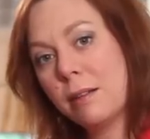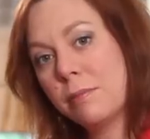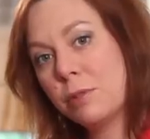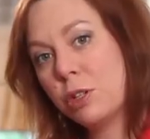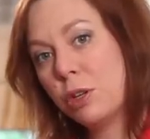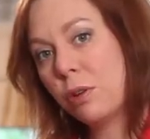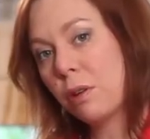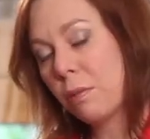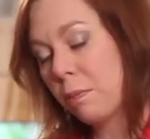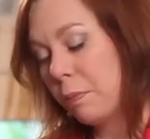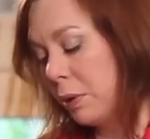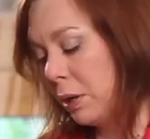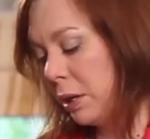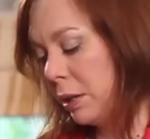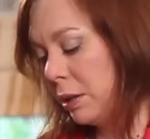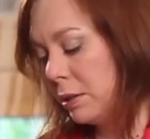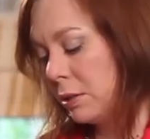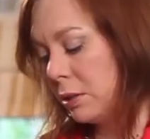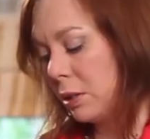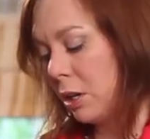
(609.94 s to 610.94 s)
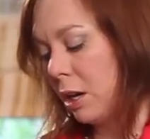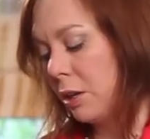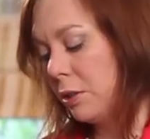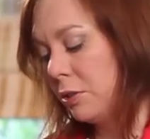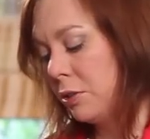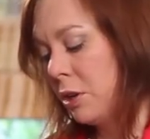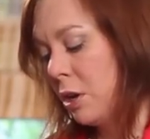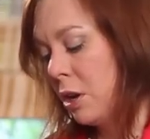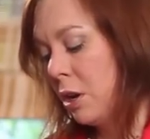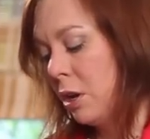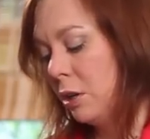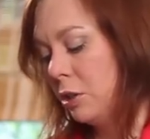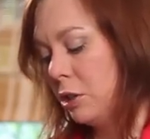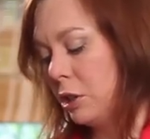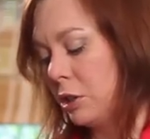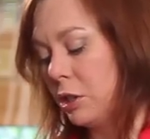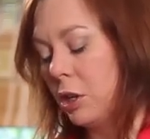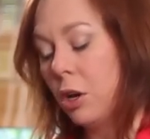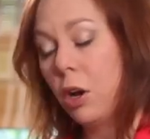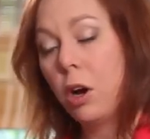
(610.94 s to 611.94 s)
of times you can put the sauce
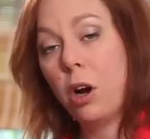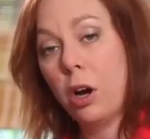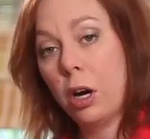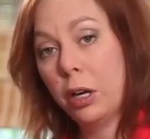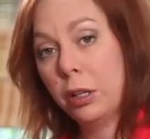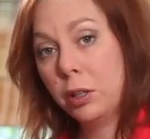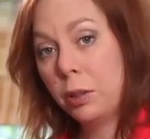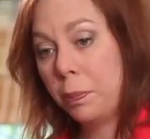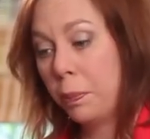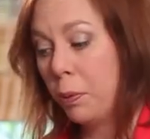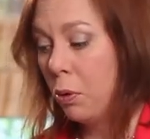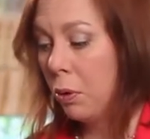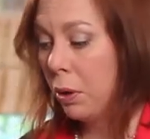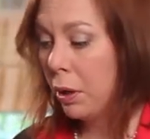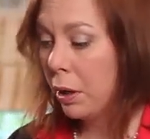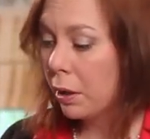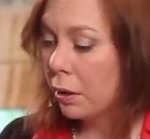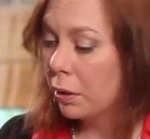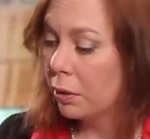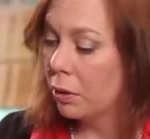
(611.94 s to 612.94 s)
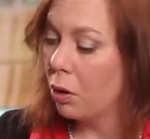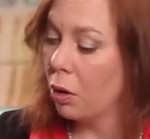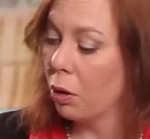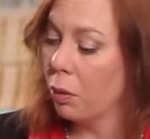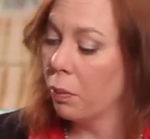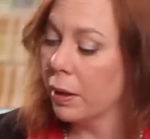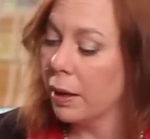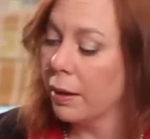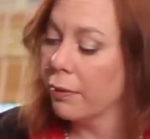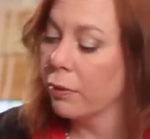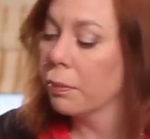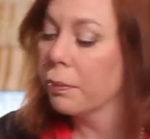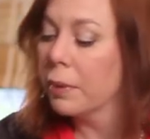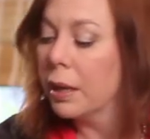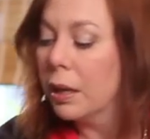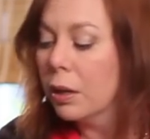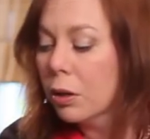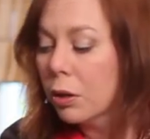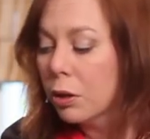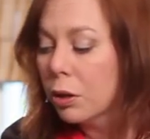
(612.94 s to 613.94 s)
just on the pork or whatever
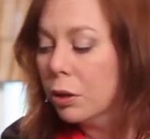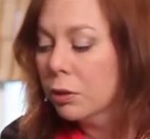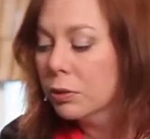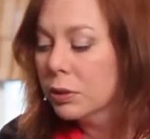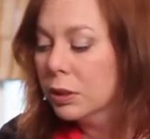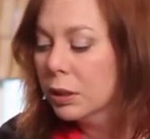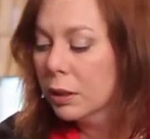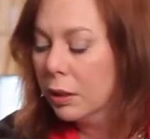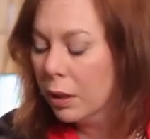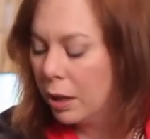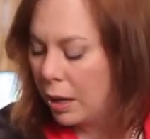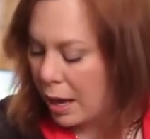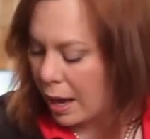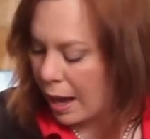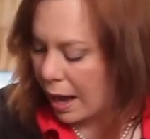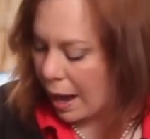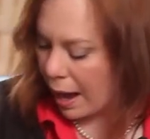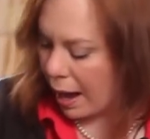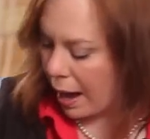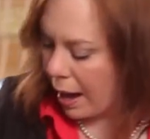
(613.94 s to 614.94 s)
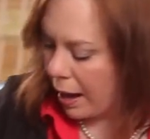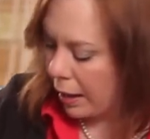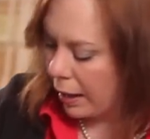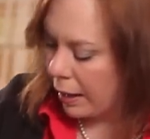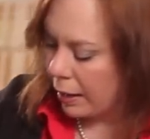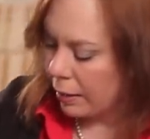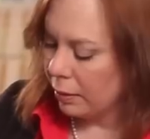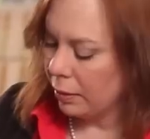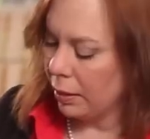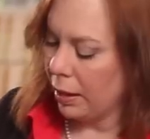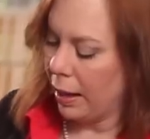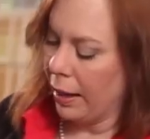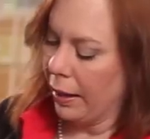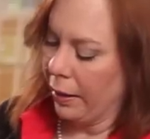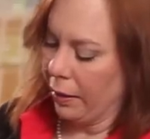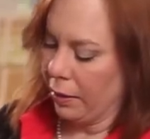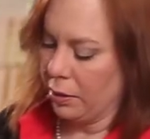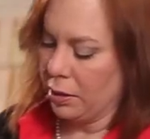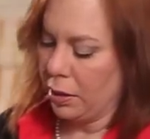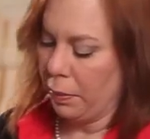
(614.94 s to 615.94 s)
meat you're using. I
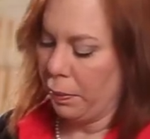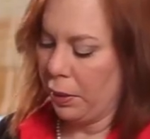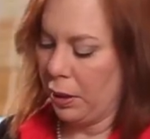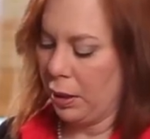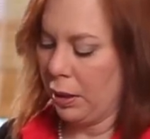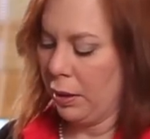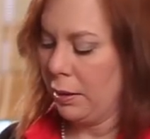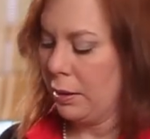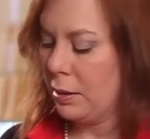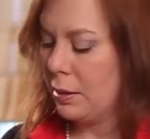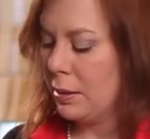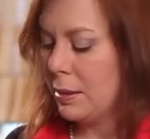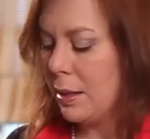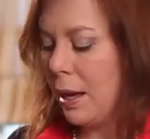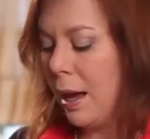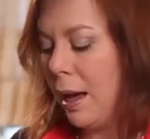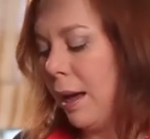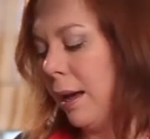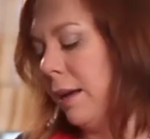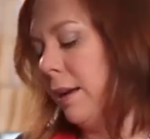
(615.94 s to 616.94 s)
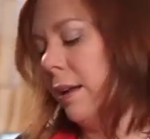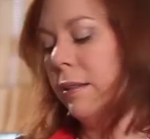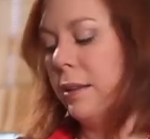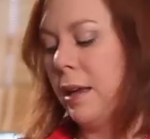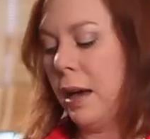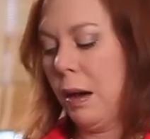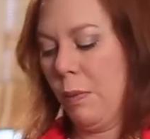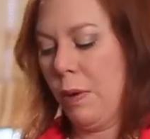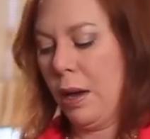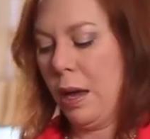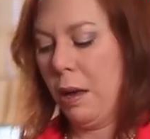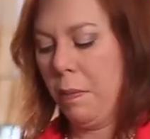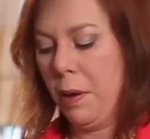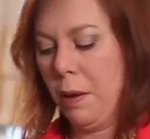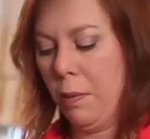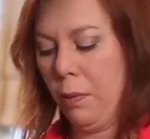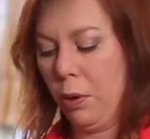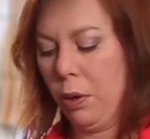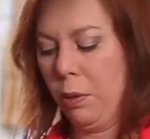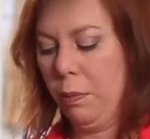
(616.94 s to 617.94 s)
like to put it on the side, and that way
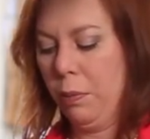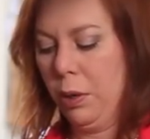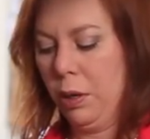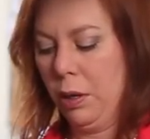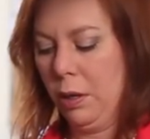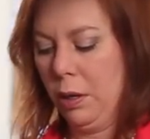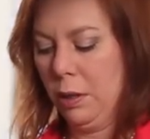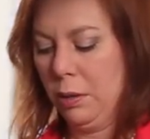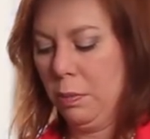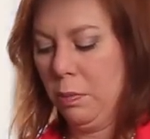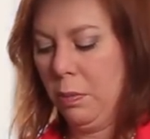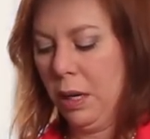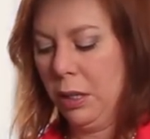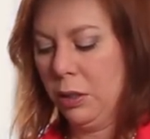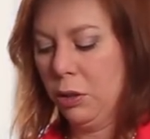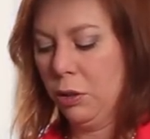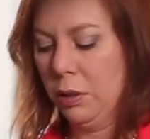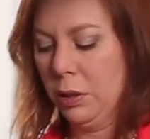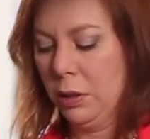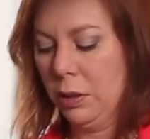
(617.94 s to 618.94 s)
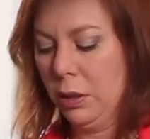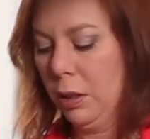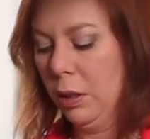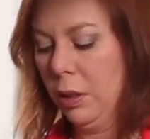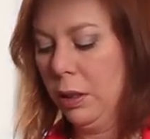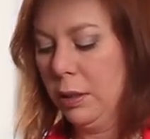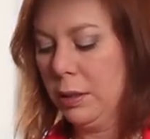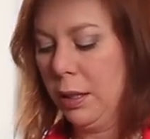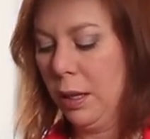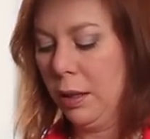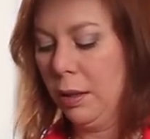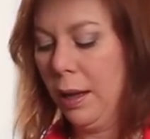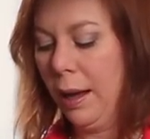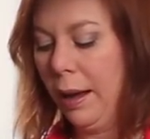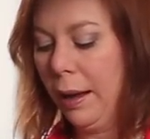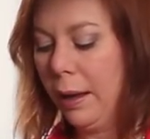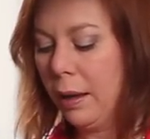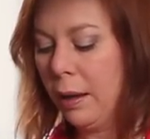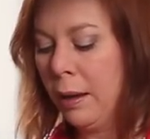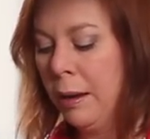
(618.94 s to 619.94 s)
people can put as much or as little as they
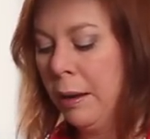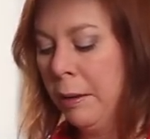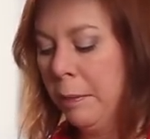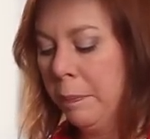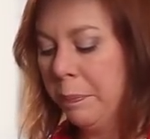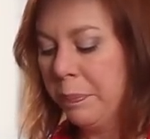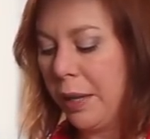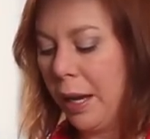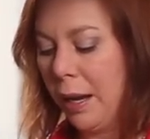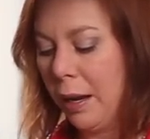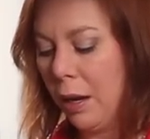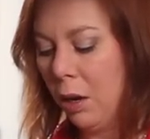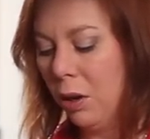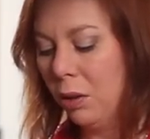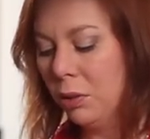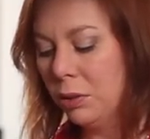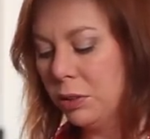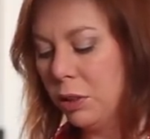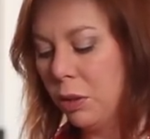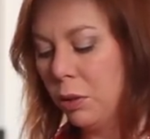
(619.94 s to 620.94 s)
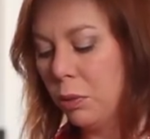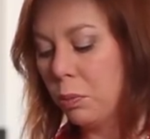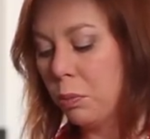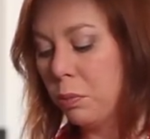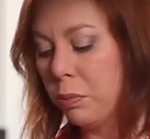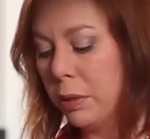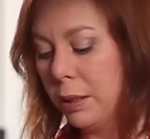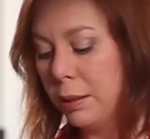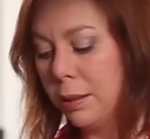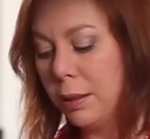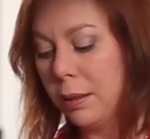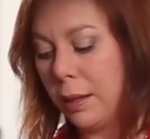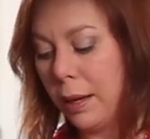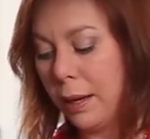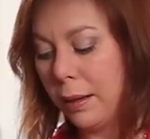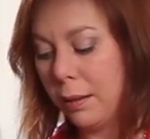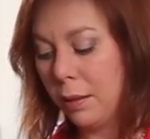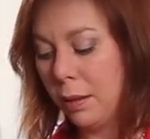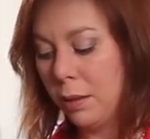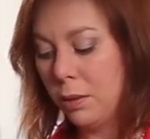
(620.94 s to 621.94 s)
like. I also really
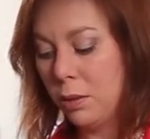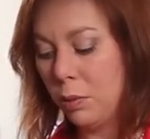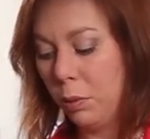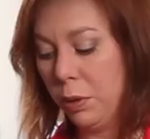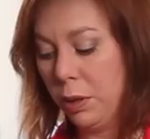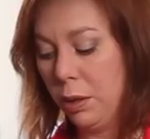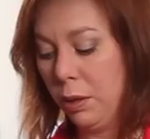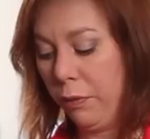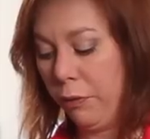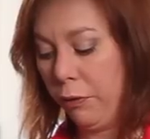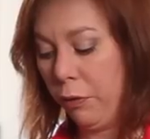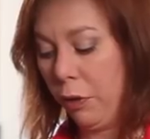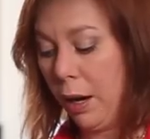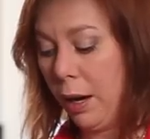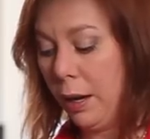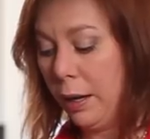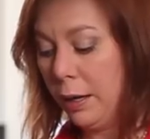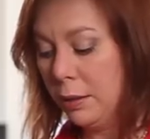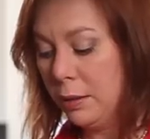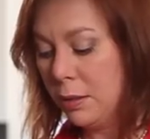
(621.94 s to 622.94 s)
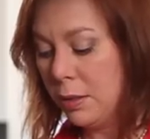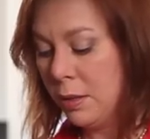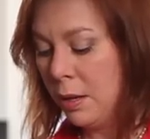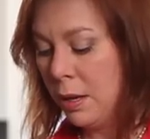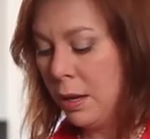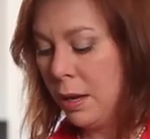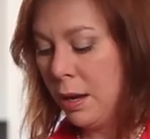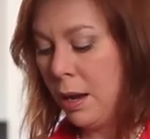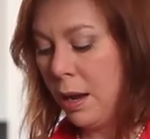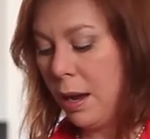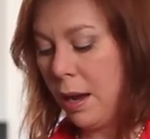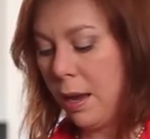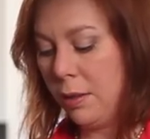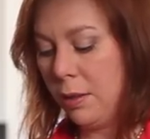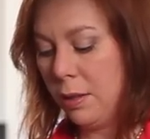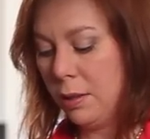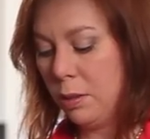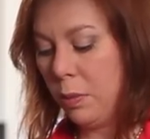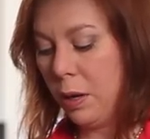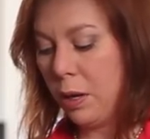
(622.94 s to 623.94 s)
like this with the fries,
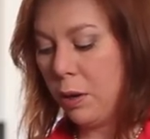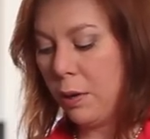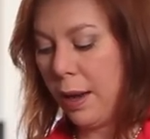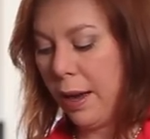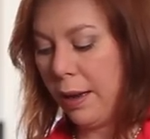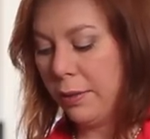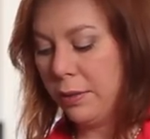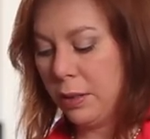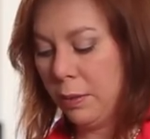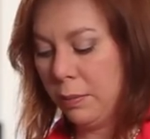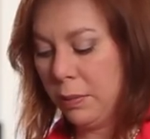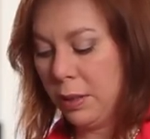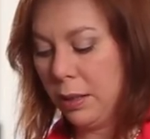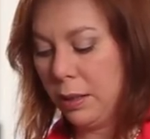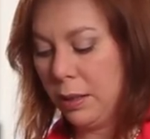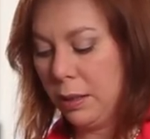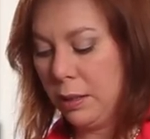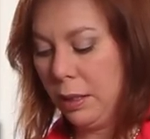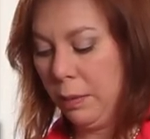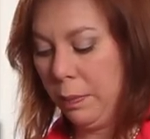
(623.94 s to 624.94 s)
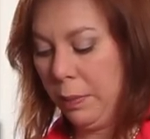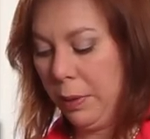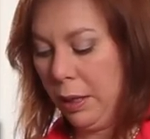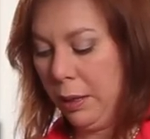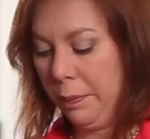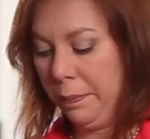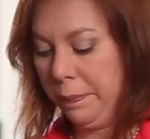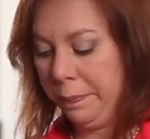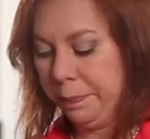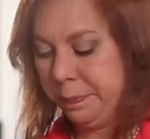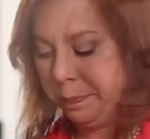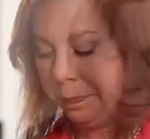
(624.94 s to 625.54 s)
and this way you have something to dip it in.